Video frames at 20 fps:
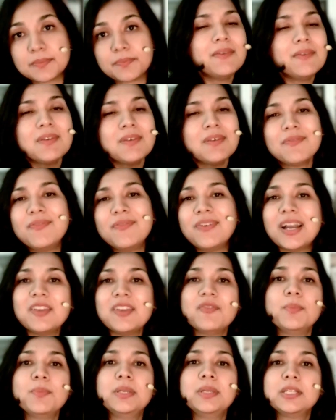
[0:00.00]
Even
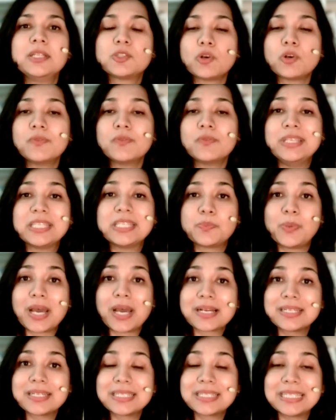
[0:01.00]
five minutes of these
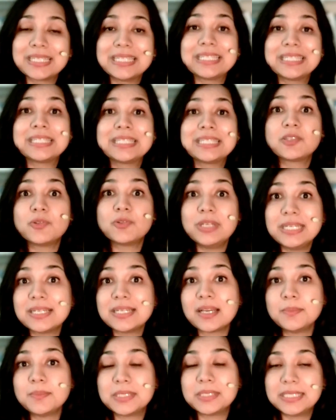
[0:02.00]
practices three
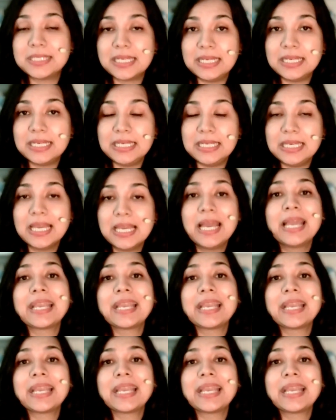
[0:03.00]
times daily